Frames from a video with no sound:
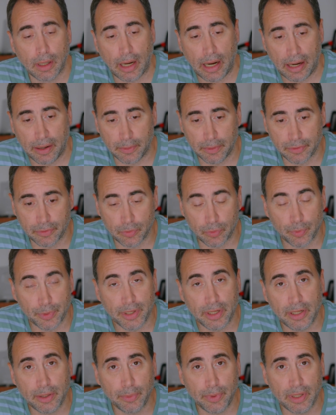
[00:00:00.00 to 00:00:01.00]
I was
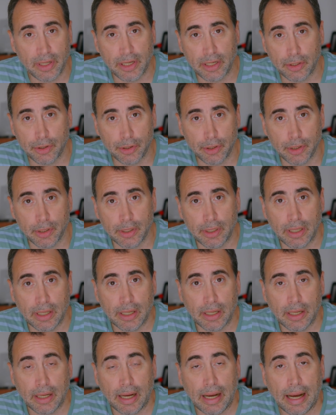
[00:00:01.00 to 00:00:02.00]
really, really good
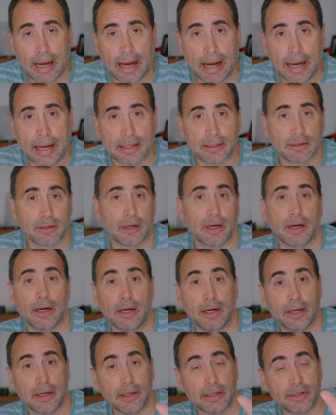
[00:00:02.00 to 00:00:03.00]
at
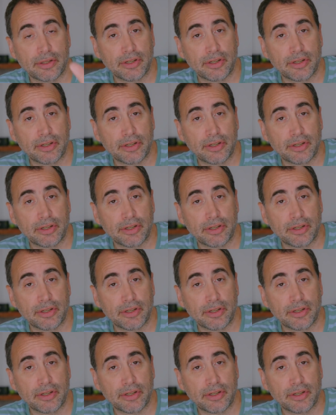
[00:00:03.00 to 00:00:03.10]
uh,